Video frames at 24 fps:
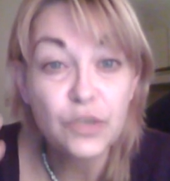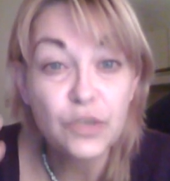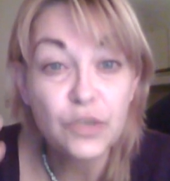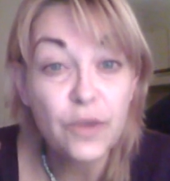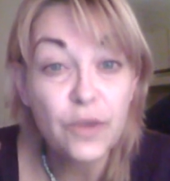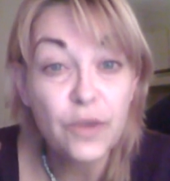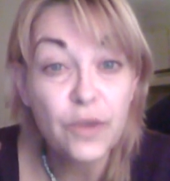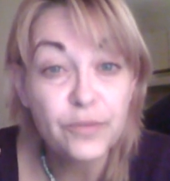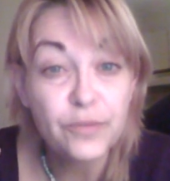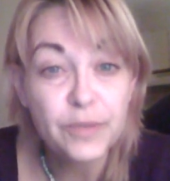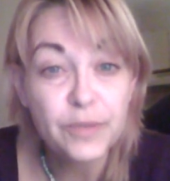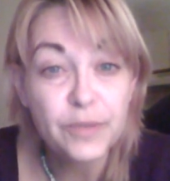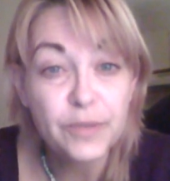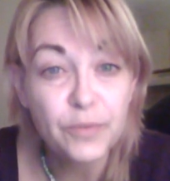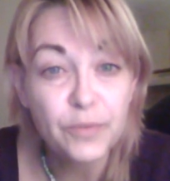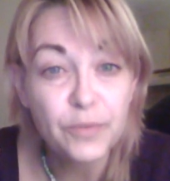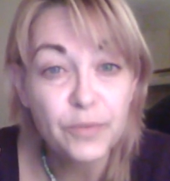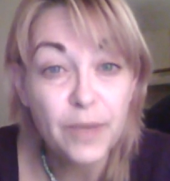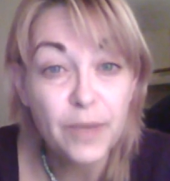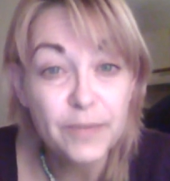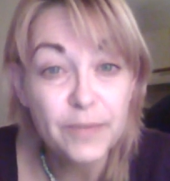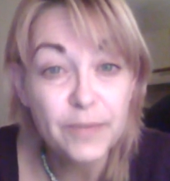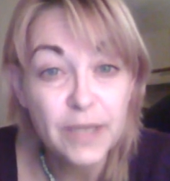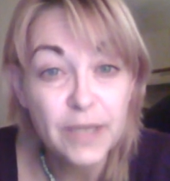so other people
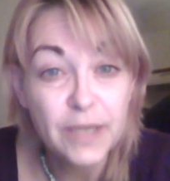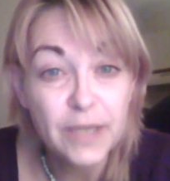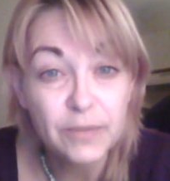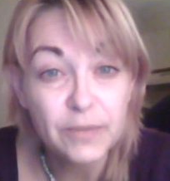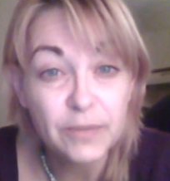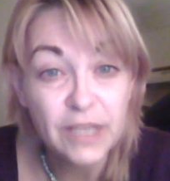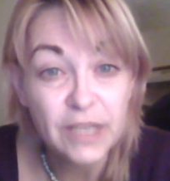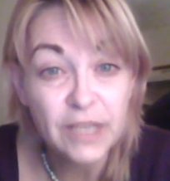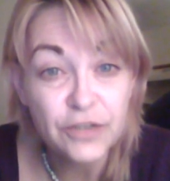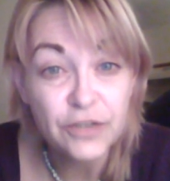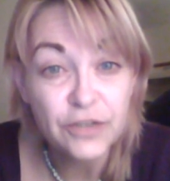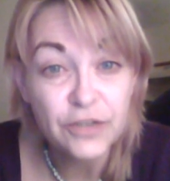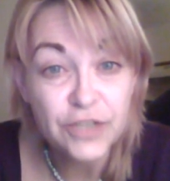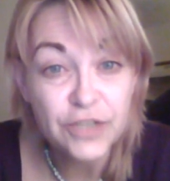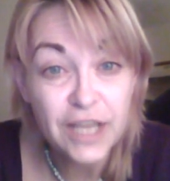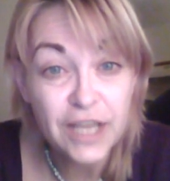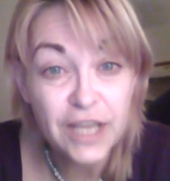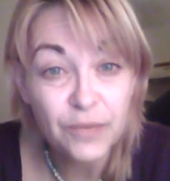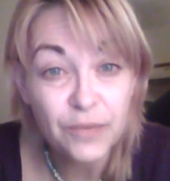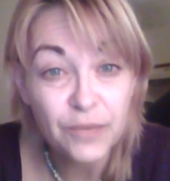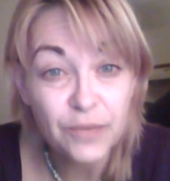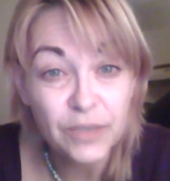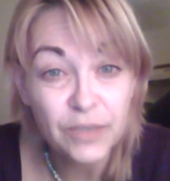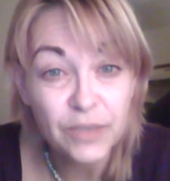might be able to
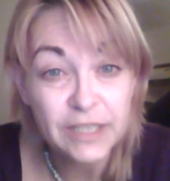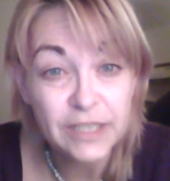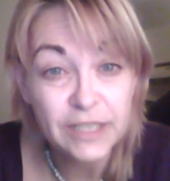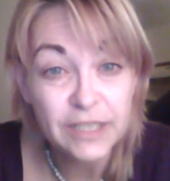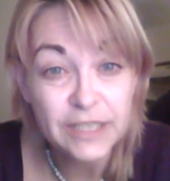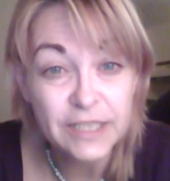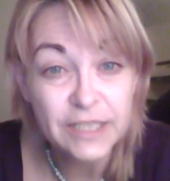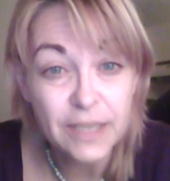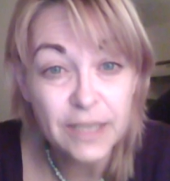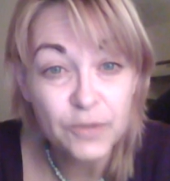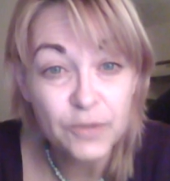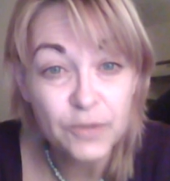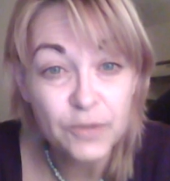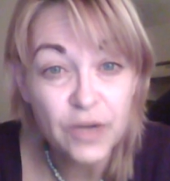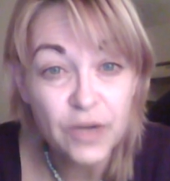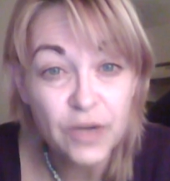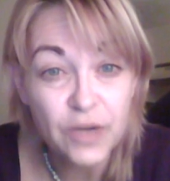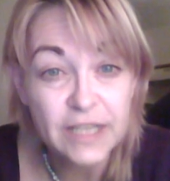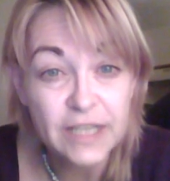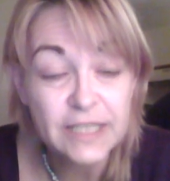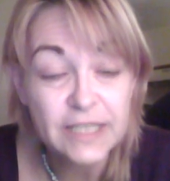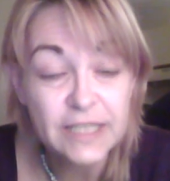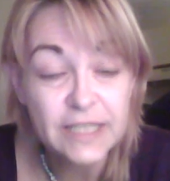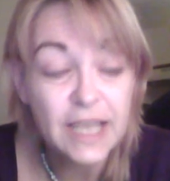understand what it is I'm
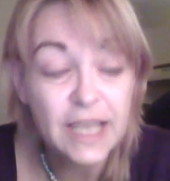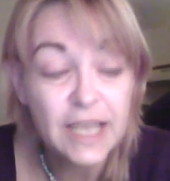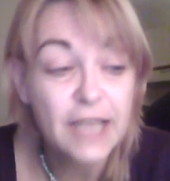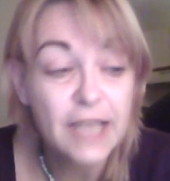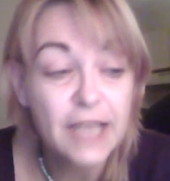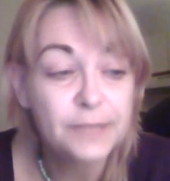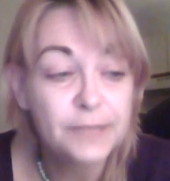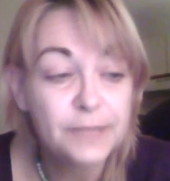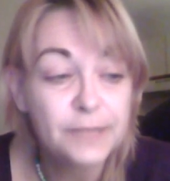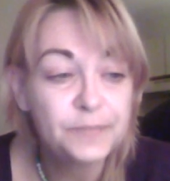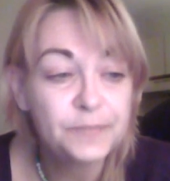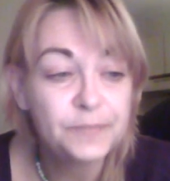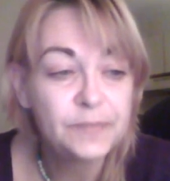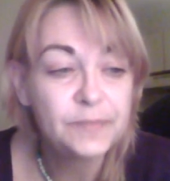trying to say.